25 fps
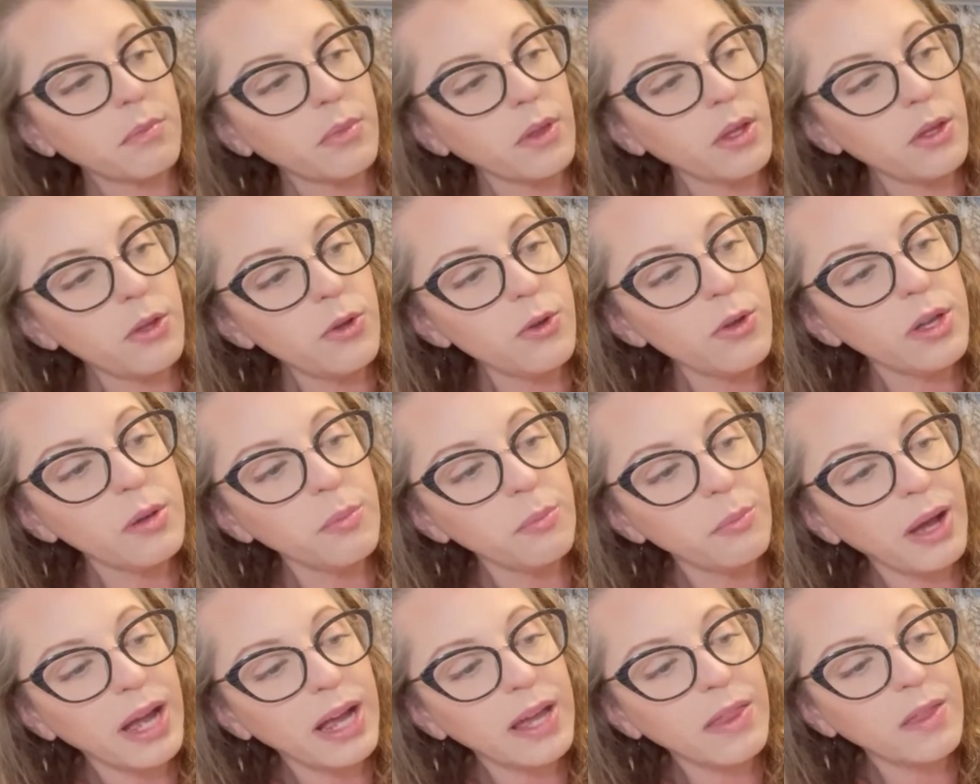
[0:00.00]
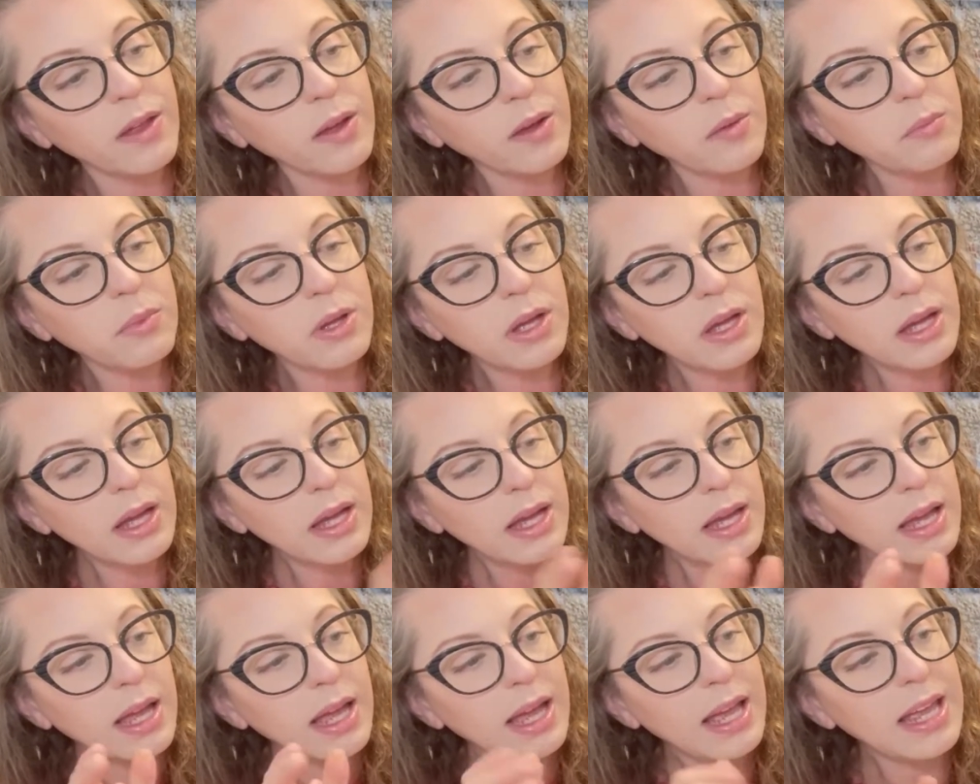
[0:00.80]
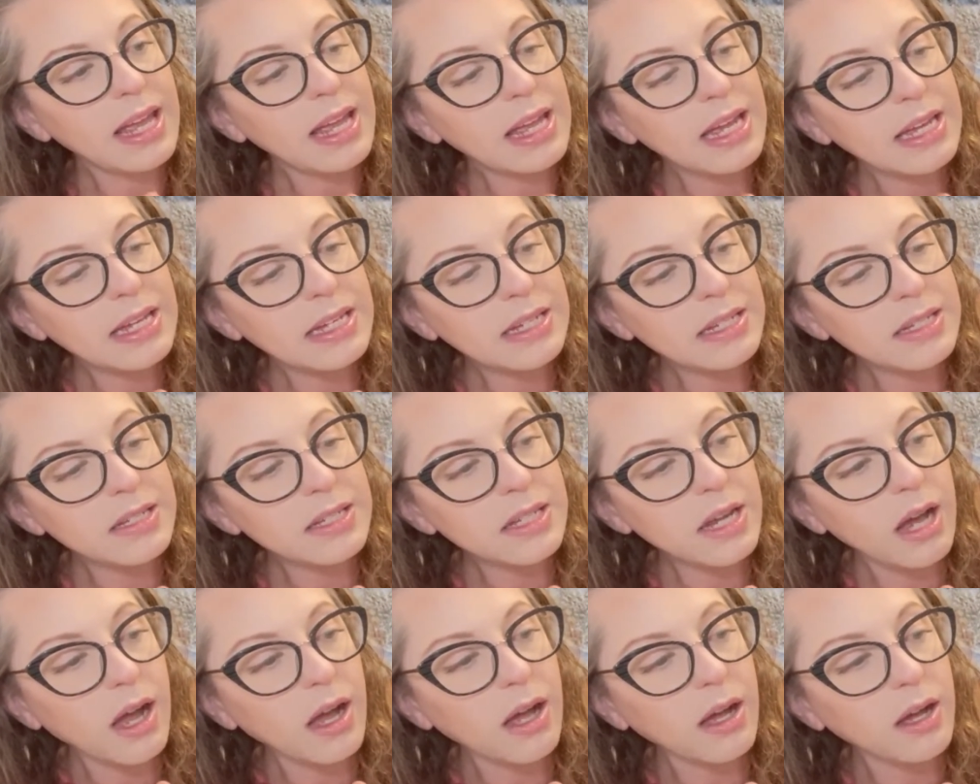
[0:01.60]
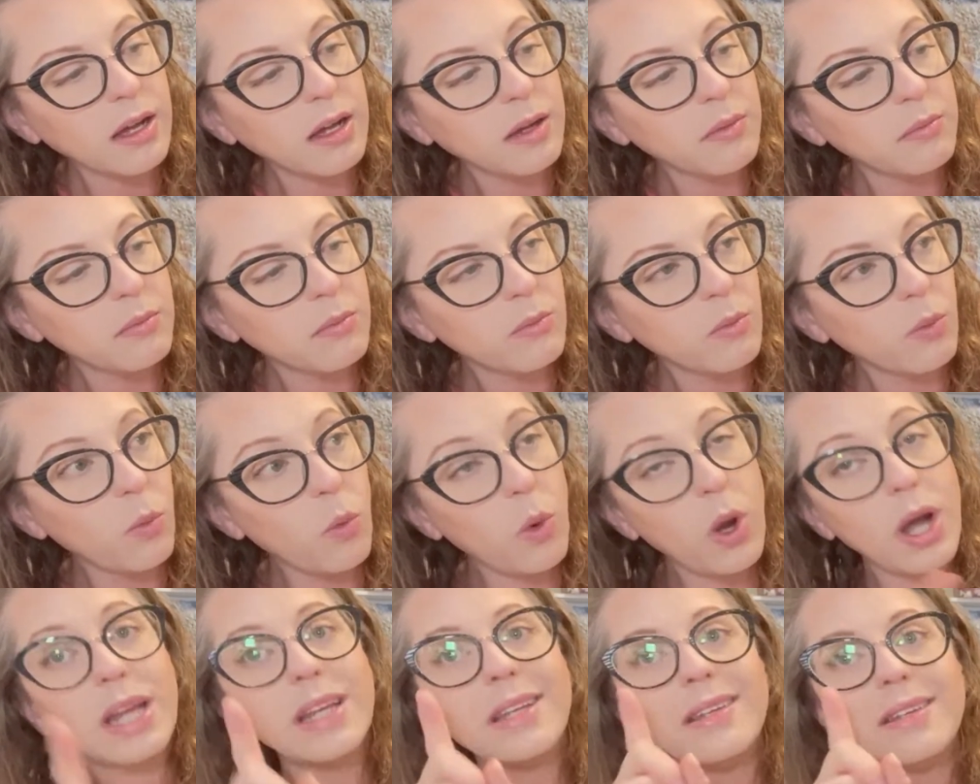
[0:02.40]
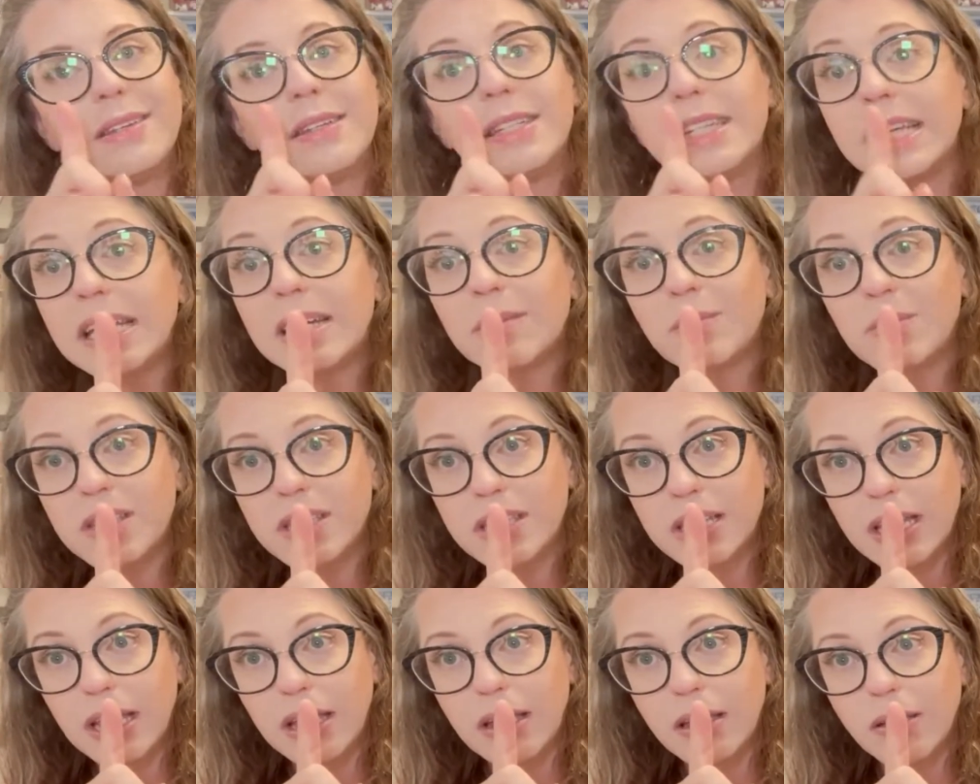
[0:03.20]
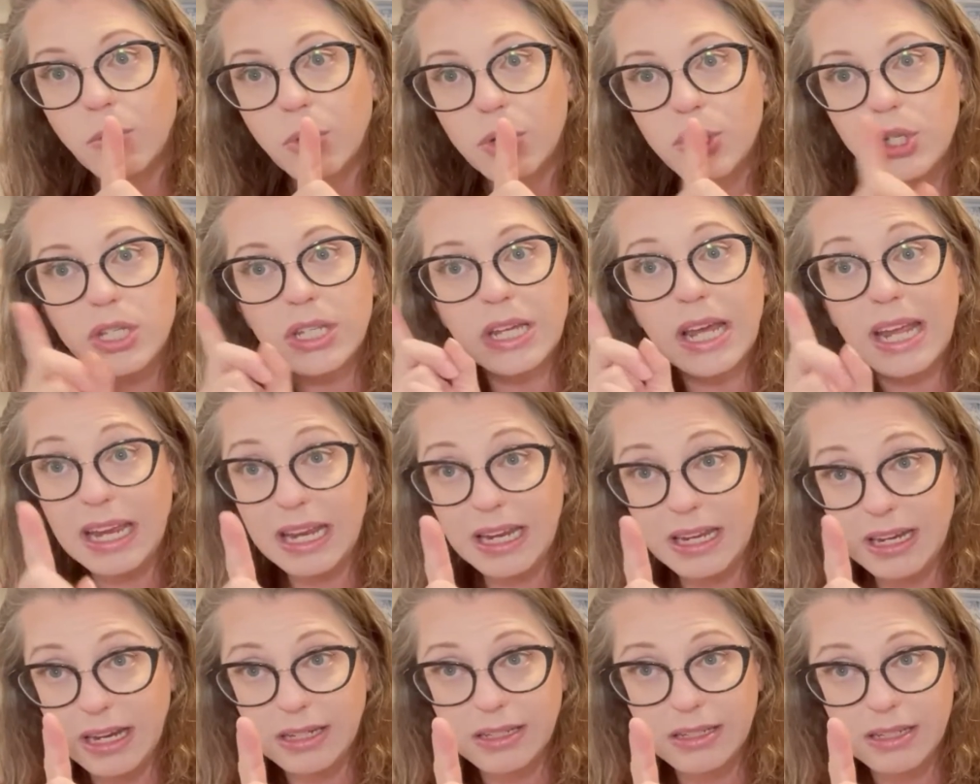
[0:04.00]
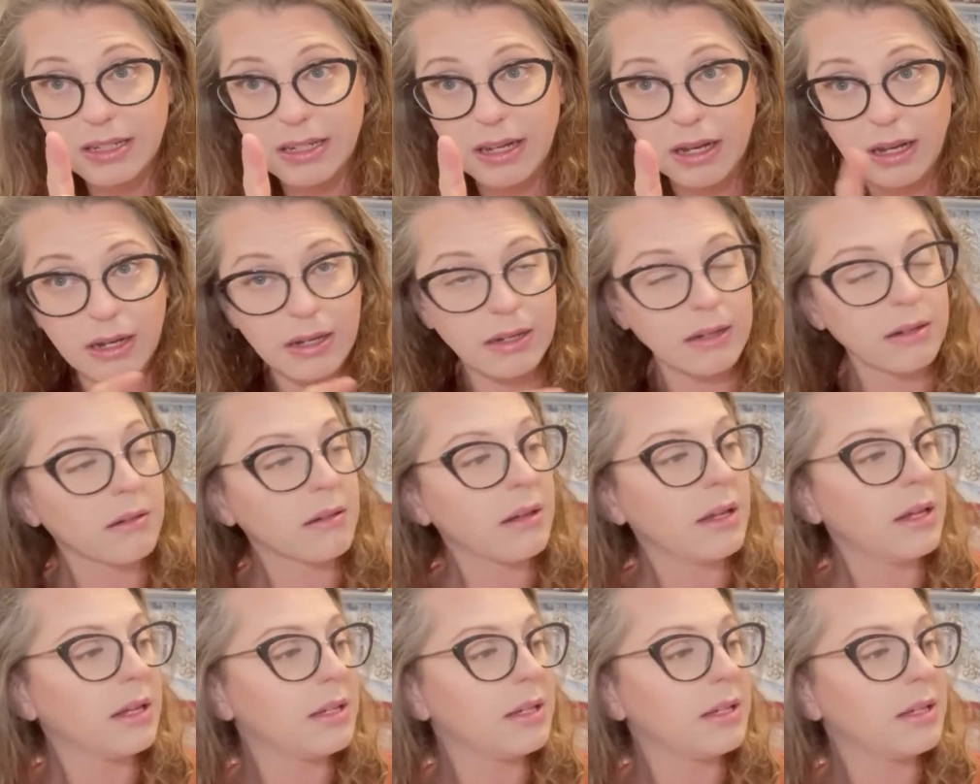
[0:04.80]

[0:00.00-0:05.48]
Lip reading: You can buy them, and one DMC, which is $8.99.